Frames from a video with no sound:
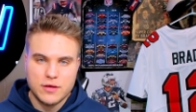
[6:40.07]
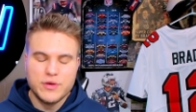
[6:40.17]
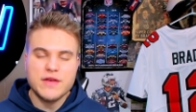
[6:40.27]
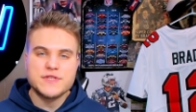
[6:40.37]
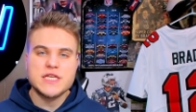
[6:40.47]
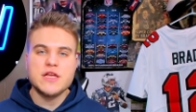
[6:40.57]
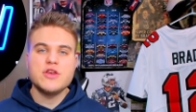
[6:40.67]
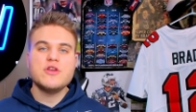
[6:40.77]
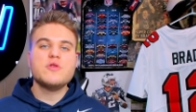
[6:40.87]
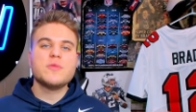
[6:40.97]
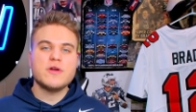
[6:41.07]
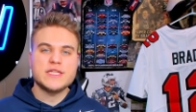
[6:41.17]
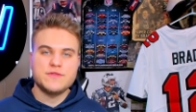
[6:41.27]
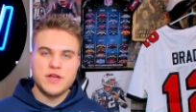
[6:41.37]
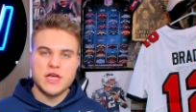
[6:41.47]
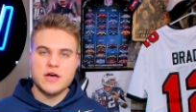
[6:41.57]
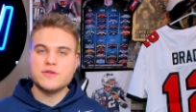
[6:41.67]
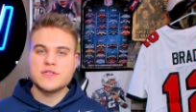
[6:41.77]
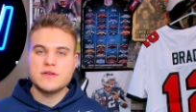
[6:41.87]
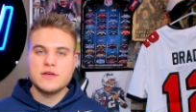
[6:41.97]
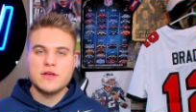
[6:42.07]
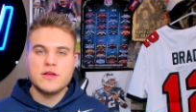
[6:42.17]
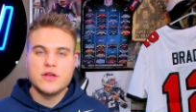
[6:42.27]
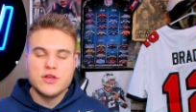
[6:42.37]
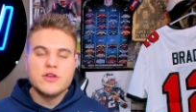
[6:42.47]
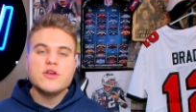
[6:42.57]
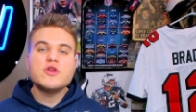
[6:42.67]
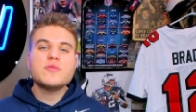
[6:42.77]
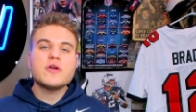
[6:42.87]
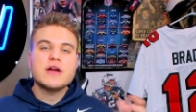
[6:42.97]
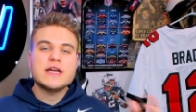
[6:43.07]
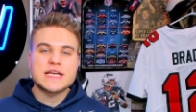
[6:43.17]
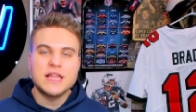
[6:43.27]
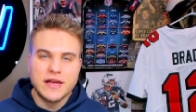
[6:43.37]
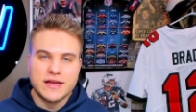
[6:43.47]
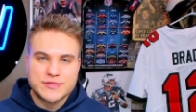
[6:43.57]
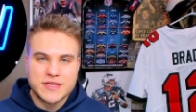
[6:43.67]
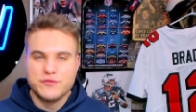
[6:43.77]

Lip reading: We have seen numerous videos, numerous clips.